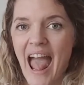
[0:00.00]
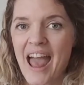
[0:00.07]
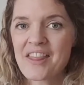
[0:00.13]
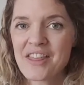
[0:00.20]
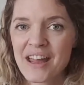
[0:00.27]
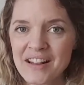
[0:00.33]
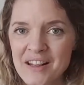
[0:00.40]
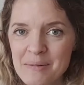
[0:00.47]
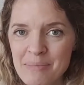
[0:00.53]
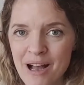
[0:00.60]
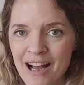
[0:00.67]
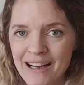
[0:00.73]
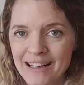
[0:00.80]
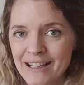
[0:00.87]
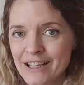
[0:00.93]
And then in the
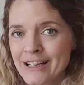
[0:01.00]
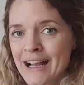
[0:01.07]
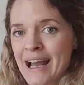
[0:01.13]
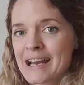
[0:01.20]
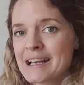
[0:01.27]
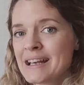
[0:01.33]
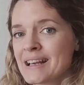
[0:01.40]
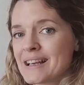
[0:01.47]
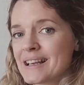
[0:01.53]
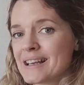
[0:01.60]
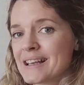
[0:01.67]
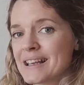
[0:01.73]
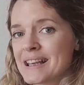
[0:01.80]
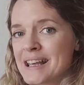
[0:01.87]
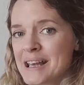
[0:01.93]
body, you gotta
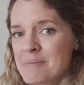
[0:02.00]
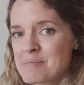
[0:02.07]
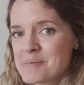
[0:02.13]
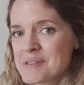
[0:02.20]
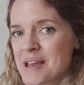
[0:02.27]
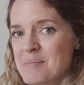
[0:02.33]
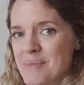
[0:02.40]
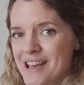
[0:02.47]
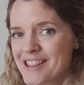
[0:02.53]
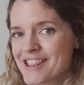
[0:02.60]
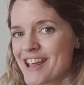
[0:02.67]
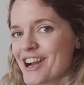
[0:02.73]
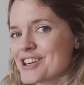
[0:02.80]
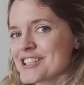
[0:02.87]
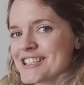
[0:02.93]
keep them
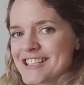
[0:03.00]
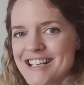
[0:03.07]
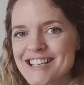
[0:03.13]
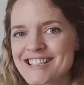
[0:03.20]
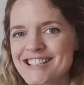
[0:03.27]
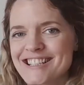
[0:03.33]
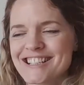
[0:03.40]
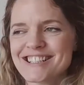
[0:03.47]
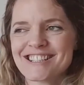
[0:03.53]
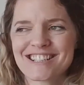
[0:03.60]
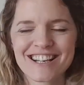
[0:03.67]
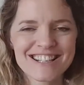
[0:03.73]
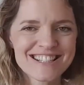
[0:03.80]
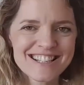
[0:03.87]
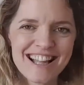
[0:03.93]
in their seats.
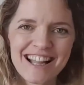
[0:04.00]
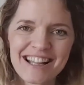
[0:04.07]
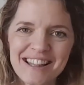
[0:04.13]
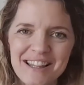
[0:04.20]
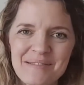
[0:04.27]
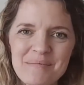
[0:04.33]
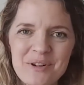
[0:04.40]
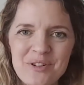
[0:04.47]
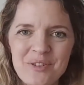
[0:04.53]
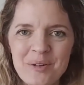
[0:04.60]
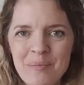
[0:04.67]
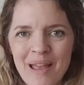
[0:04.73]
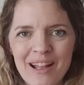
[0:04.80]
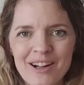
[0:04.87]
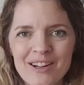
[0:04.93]
Just like the
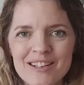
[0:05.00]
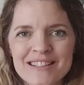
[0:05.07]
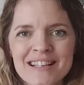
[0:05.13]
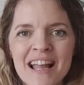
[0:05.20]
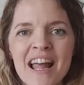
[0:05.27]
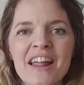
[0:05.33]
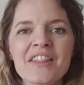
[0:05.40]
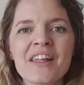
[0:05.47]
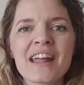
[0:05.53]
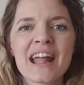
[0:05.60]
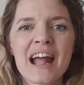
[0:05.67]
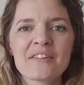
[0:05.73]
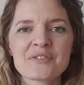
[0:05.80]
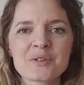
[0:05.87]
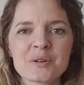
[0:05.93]
movie makers, they
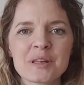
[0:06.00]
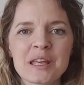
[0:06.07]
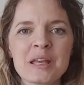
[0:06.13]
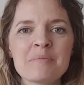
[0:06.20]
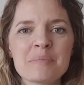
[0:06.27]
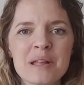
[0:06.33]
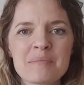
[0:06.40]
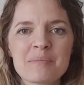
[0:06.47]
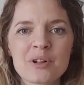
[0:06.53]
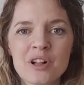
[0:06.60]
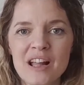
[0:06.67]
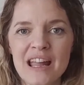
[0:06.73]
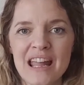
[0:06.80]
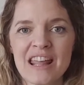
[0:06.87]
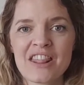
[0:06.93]
have to keep
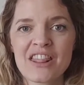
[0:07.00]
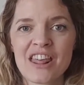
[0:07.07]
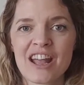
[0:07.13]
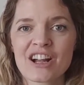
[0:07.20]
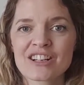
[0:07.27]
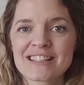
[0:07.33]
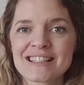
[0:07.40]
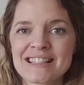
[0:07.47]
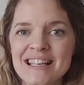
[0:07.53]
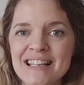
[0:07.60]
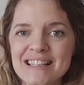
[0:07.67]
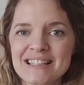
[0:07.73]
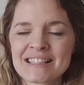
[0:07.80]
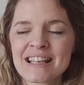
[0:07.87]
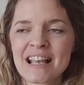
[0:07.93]
people in their
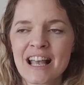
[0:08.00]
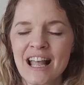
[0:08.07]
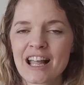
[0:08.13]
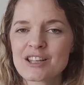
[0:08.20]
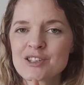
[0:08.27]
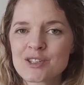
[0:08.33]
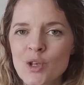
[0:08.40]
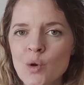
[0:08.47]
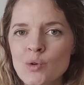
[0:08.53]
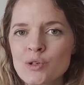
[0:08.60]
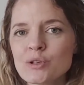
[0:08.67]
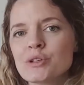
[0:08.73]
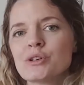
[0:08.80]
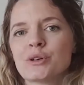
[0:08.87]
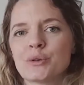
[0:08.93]
seats, and so
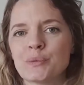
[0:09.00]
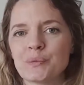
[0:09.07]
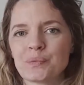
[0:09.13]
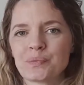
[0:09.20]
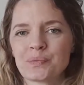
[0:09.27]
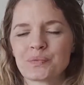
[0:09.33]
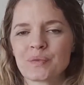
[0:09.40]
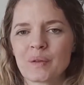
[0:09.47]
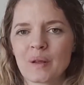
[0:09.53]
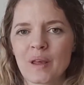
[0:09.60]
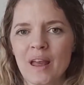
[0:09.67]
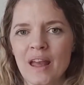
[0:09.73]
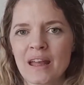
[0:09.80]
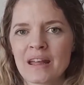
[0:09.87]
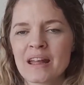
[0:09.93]
do you.
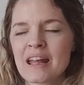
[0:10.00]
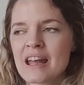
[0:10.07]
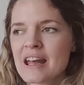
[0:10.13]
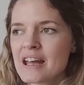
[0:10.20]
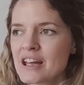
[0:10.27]
Okay?